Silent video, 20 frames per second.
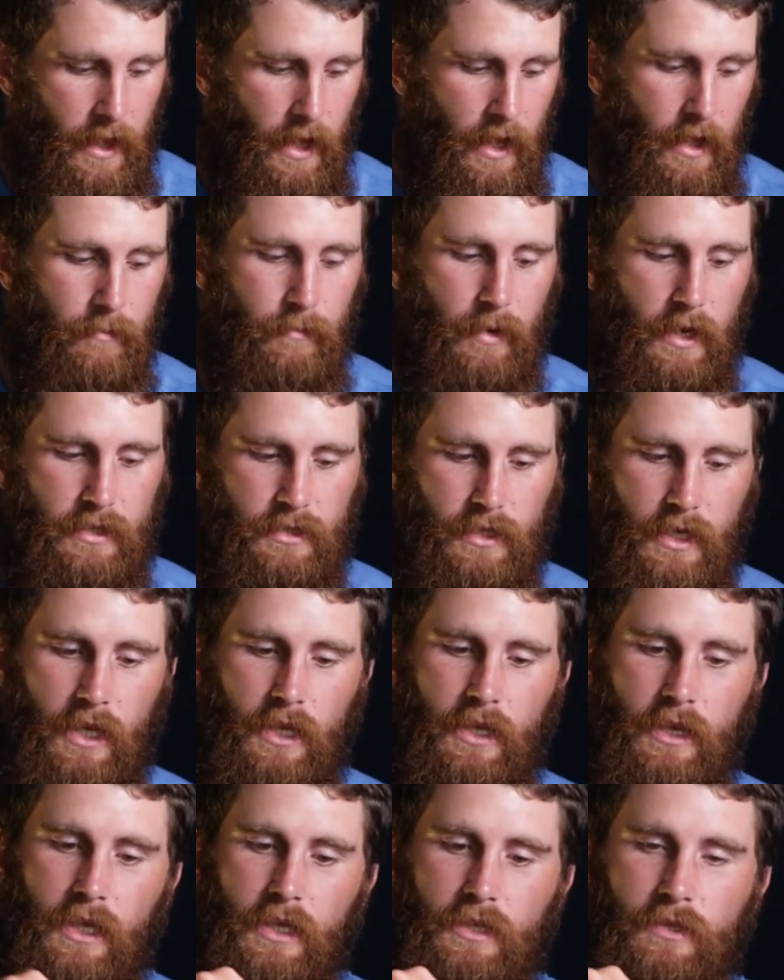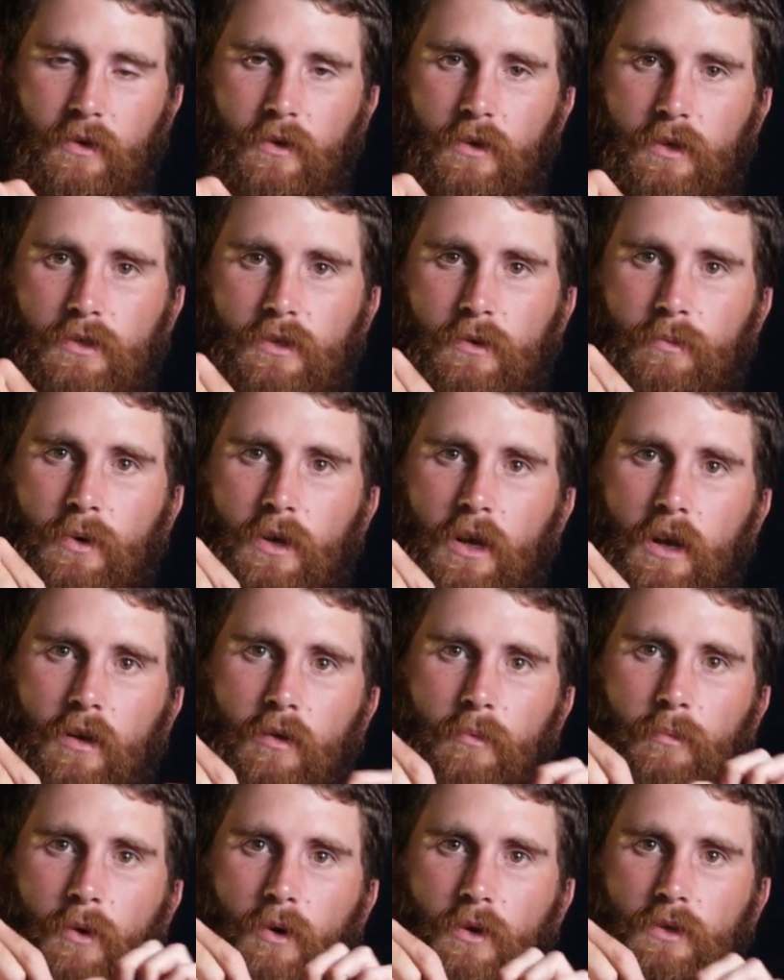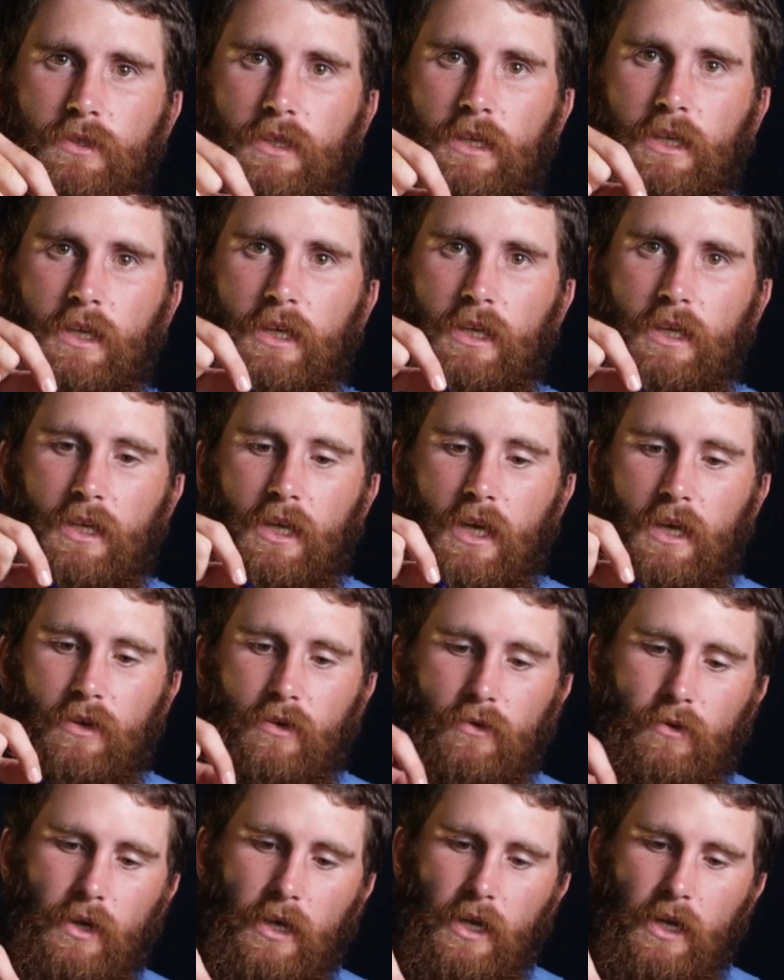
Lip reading: And basically these lures, you put a little ball sinker in here, you